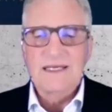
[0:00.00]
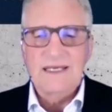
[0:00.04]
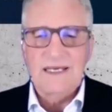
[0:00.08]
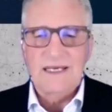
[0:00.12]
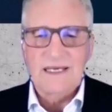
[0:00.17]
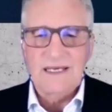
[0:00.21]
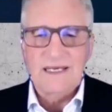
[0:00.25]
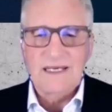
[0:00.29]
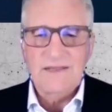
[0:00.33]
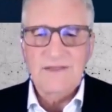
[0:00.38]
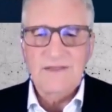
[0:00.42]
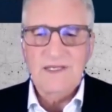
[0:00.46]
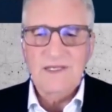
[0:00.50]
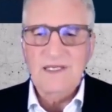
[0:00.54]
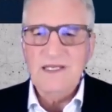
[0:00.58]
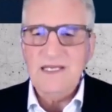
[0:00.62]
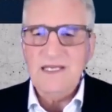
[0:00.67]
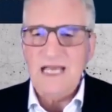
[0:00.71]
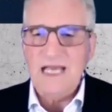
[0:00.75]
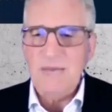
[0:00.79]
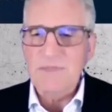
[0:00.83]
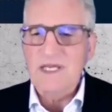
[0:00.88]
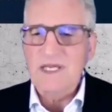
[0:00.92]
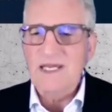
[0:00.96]
the
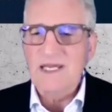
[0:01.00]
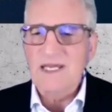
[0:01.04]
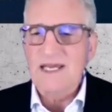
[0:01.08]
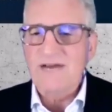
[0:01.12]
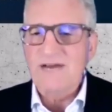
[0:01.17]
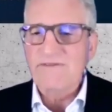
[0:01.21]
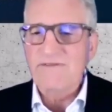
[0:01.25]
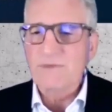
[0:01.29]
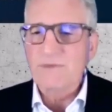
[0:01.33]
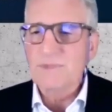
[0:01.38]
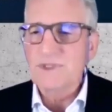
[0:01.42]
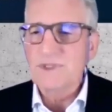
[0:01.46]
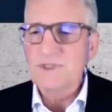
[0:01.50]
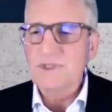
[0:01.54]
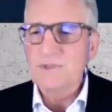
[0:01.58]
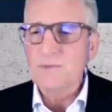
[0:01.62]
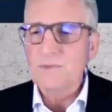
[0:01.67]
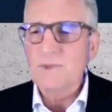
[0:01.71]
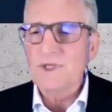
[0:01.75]
incoming government,